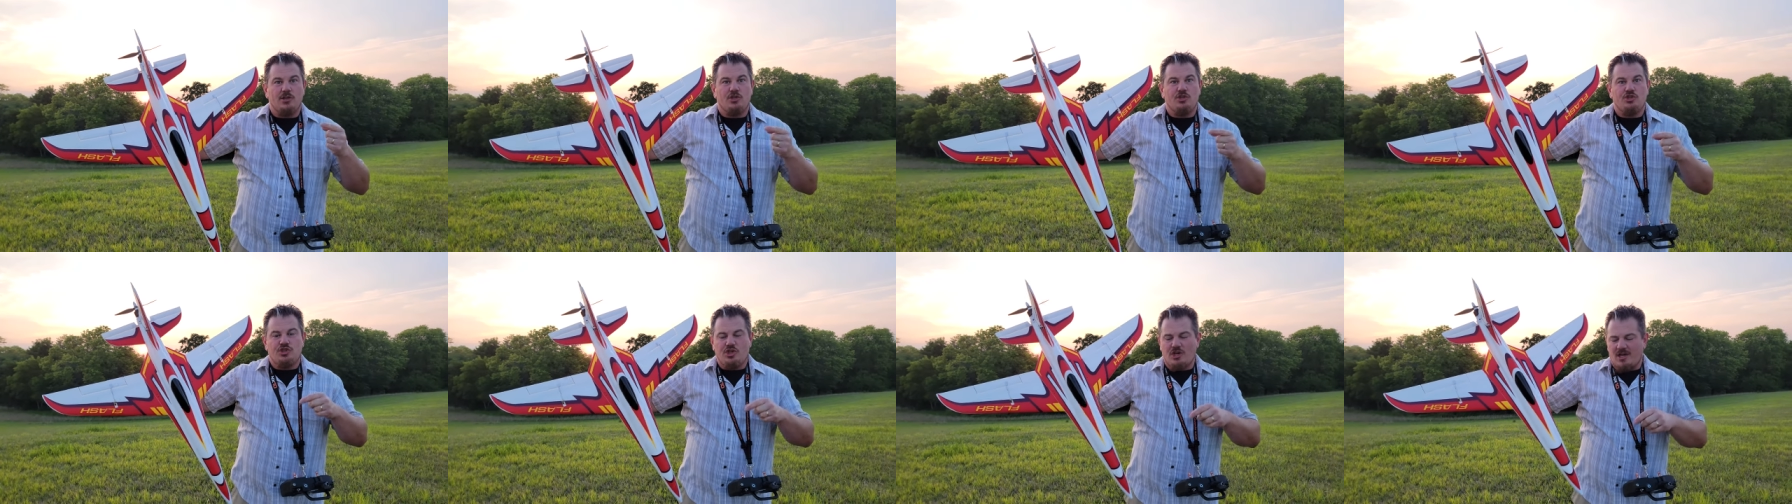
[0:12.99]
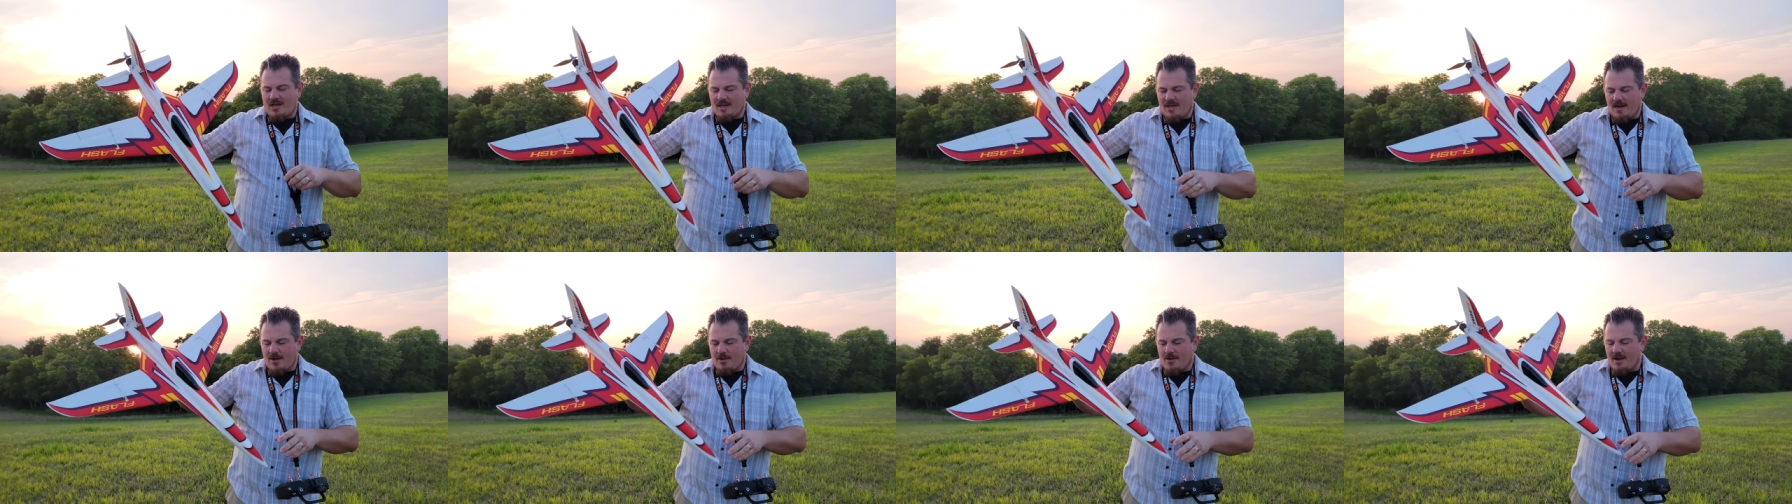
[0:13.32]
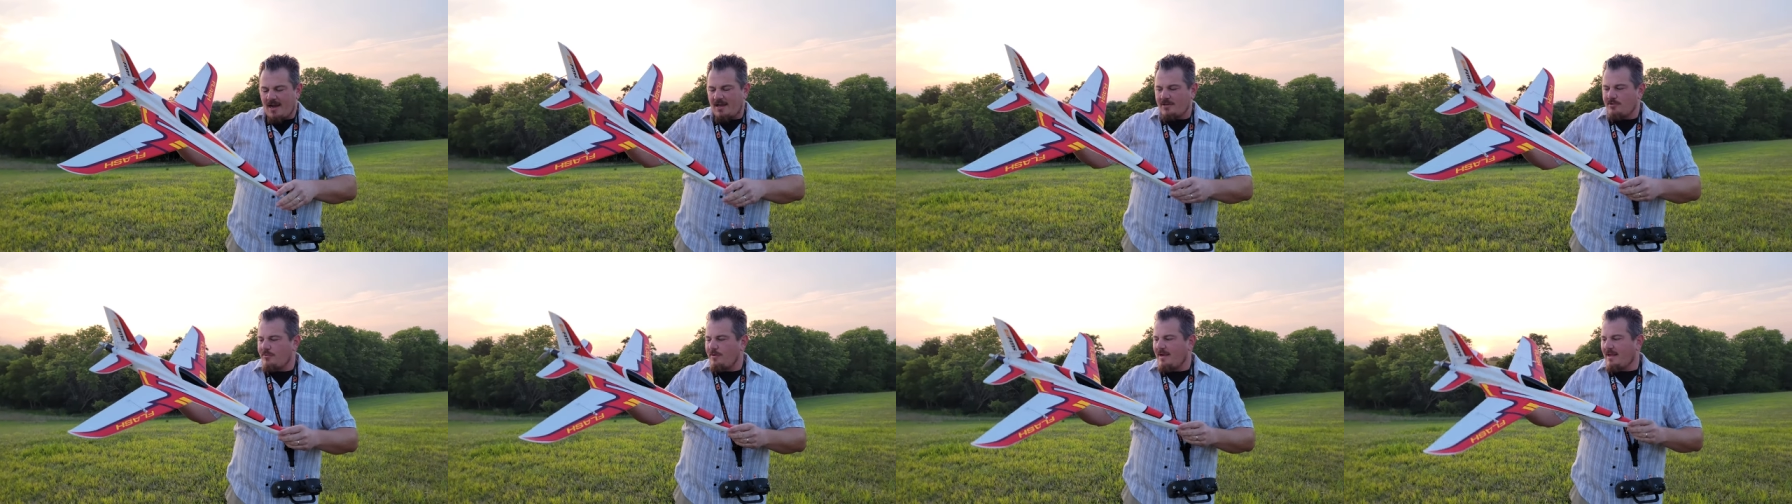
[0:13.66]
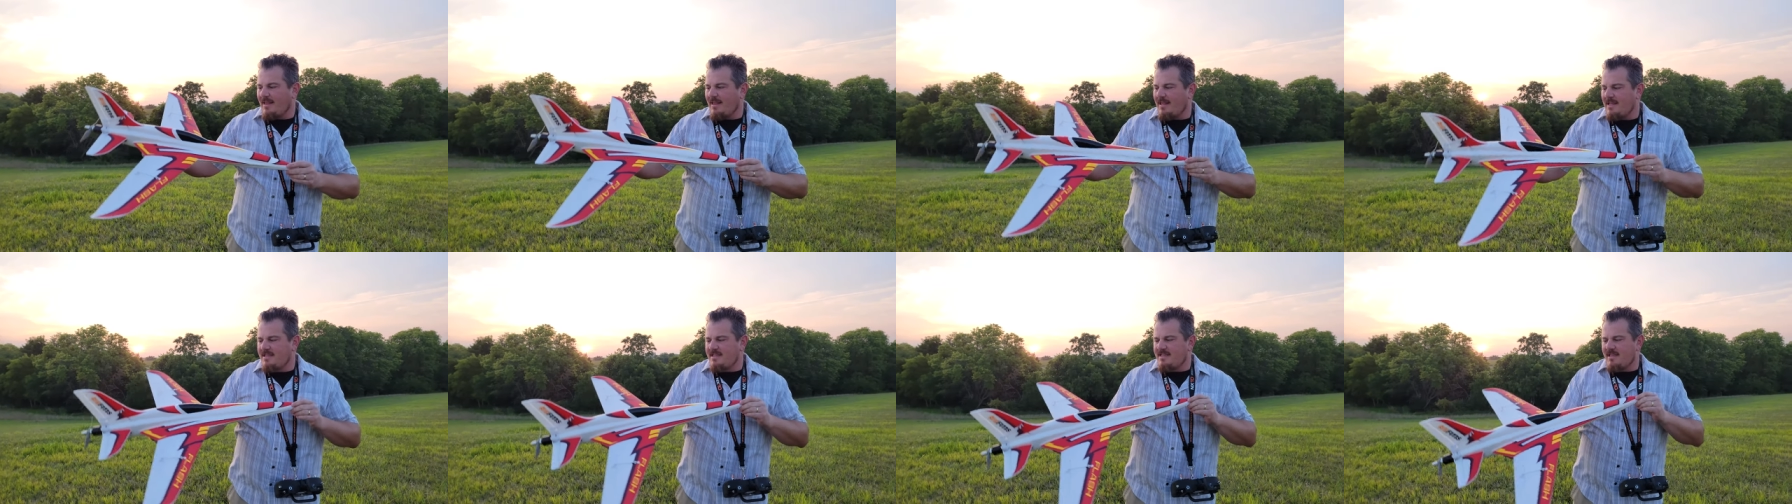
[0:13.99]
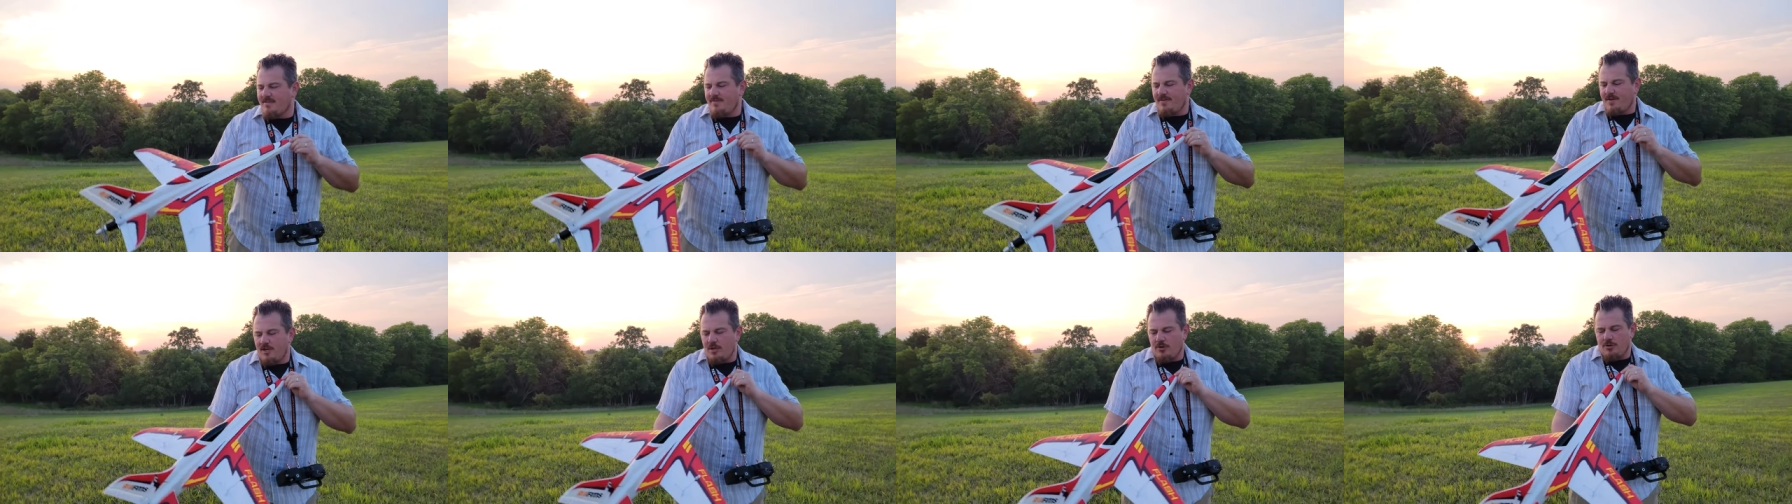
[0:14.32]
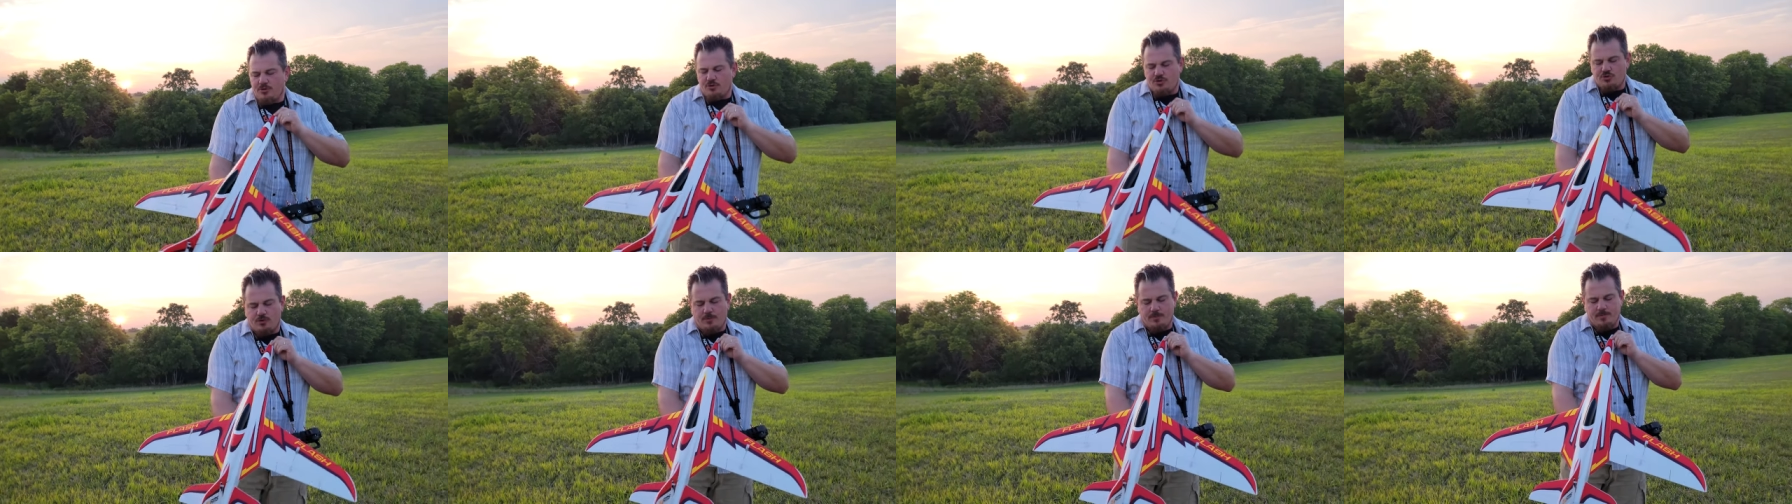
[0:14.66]
Check it out, guys. We got links to the video
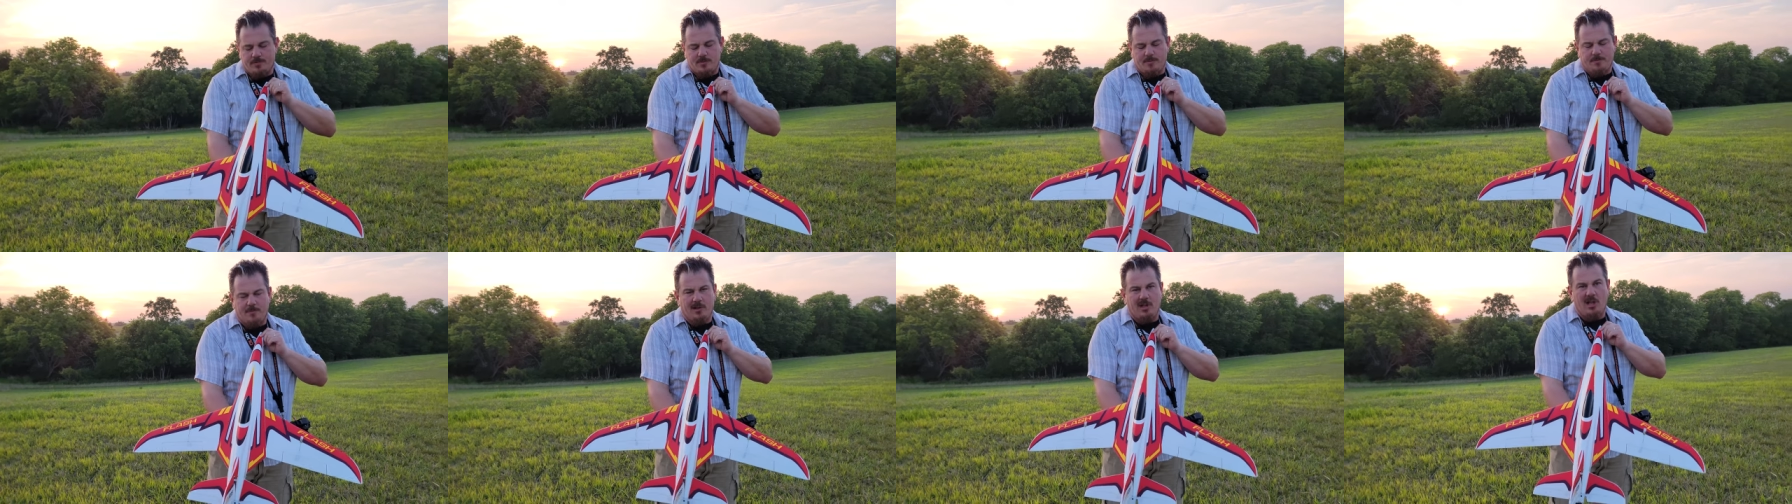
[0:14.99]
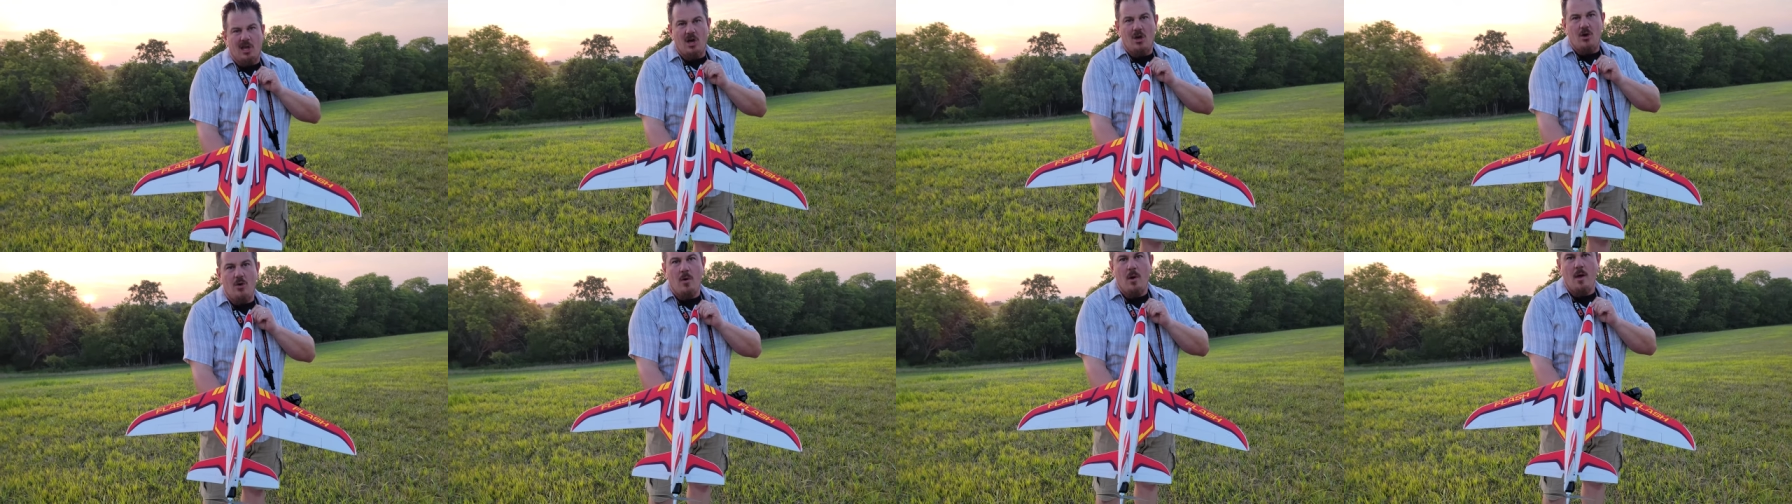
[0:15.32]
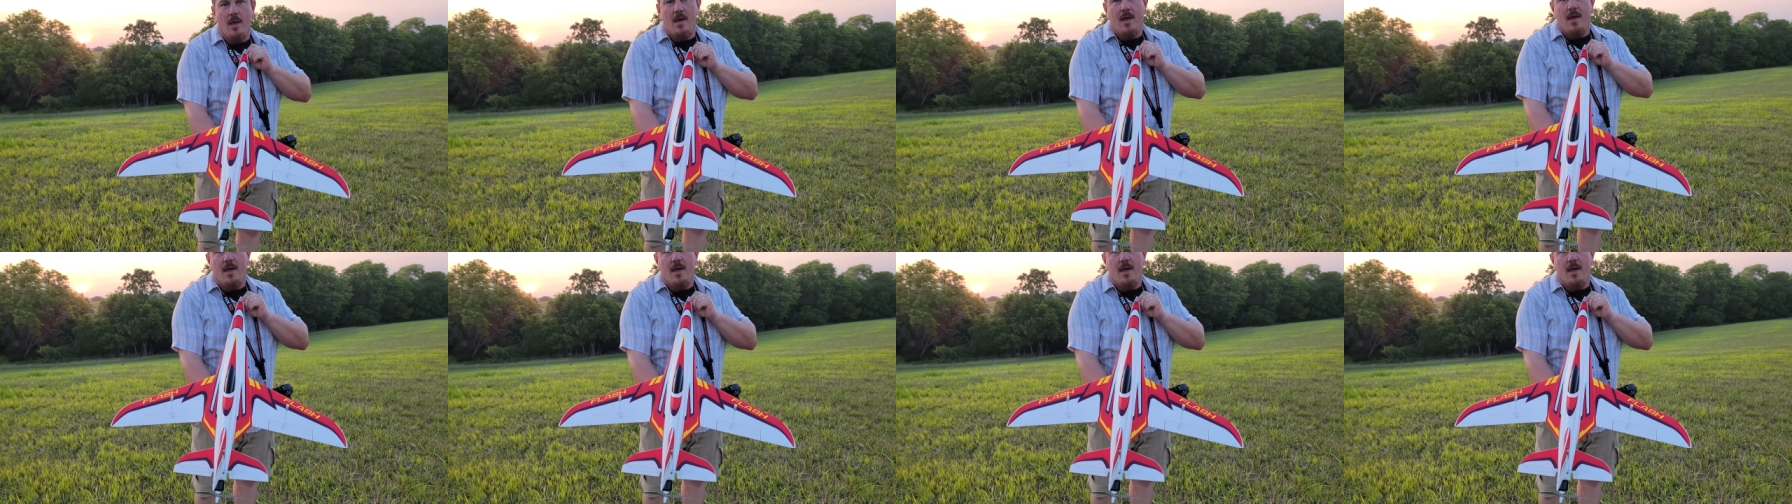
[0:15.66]
description below.